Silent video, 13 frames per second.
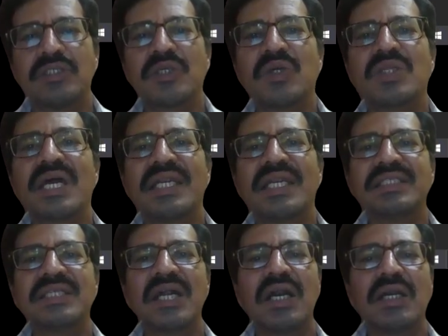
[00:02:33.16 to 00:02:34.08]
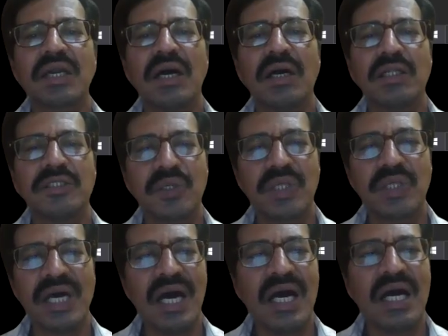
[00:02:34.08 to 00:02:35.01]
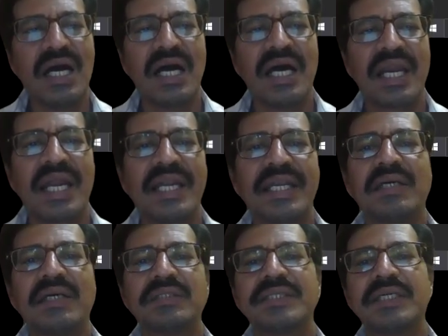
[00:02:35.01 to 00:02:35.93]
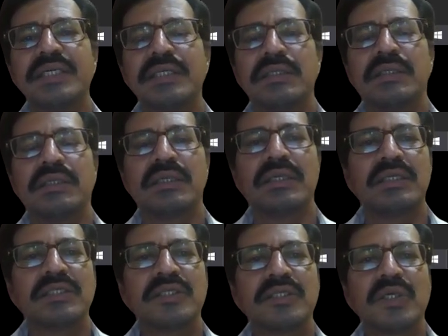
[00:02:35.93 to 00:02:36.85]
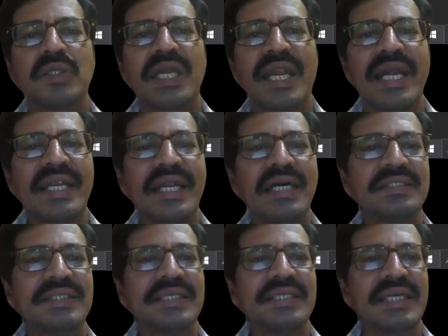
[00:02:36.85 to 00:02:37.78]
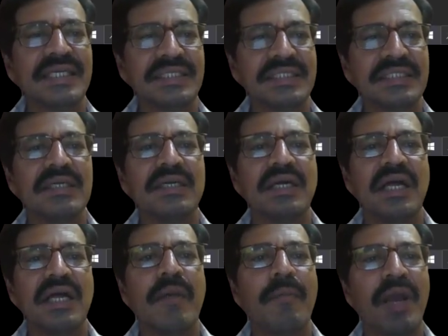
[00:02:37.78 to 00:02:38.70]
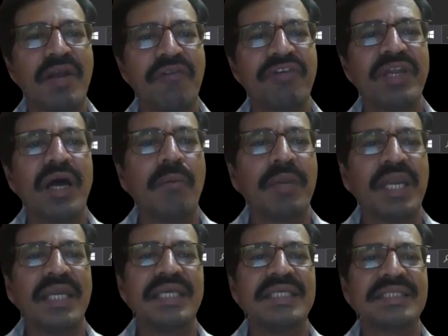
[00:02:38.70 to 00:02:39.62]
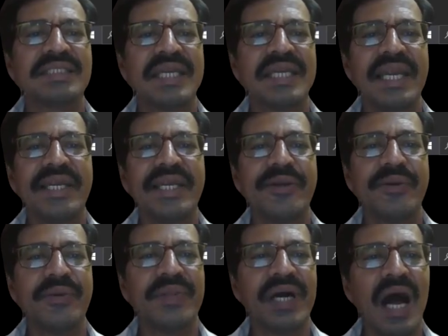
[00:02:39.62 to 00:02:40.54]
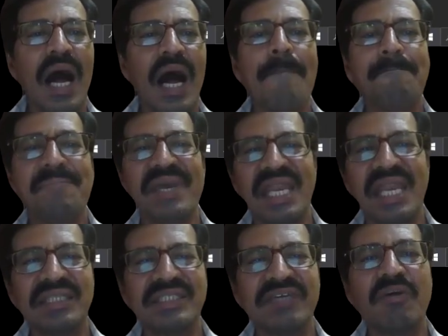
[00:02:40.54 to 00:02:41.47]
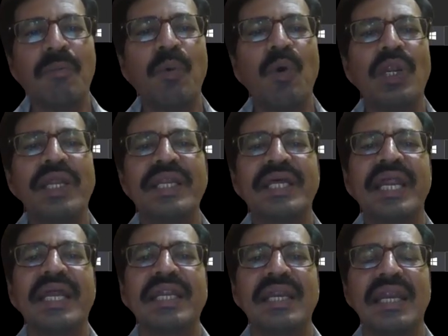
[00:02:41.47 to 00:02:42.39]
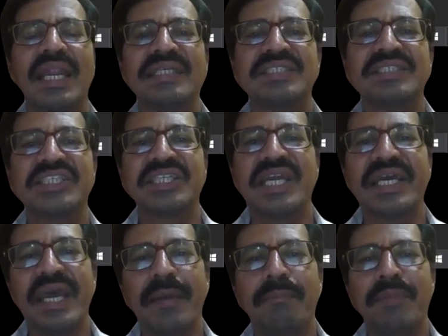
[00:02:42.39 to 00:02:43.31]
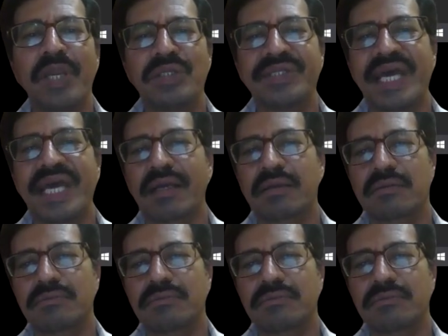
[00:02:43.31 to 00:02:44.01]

So that is not also the right answer. So the right answer is Nemec phenomenon is related to the appearance of the pollen grain, like just like an embryo sac.